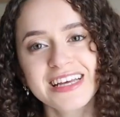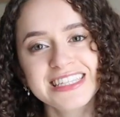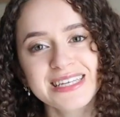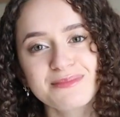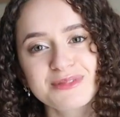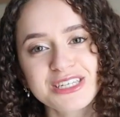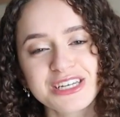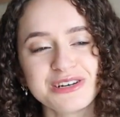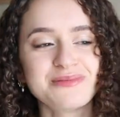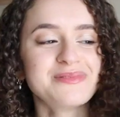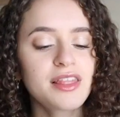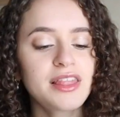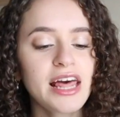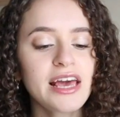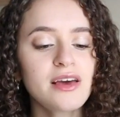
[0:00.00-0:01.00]
It's up to you.
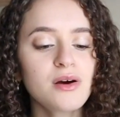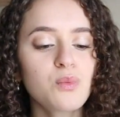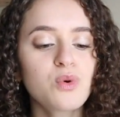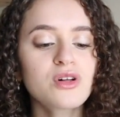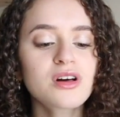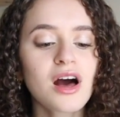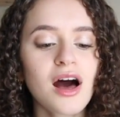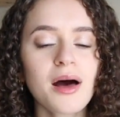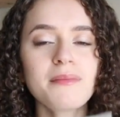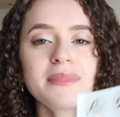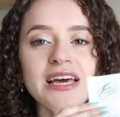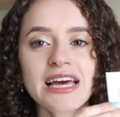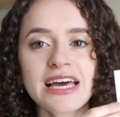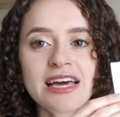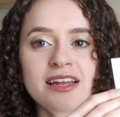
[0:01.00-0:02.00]
They will come
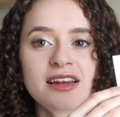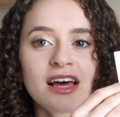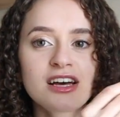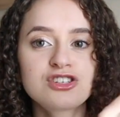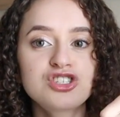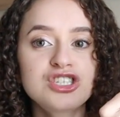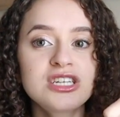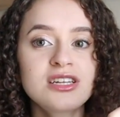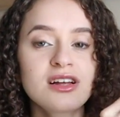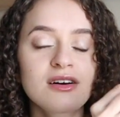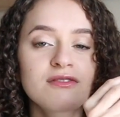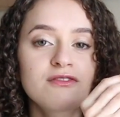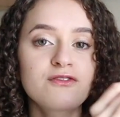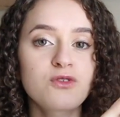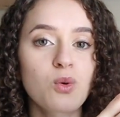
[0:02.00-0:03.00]
in a sheet
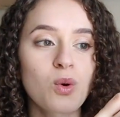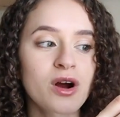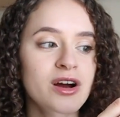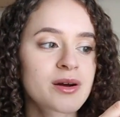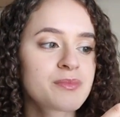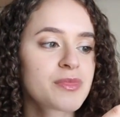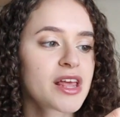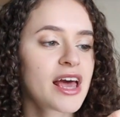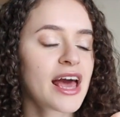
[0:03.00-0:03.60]
of four,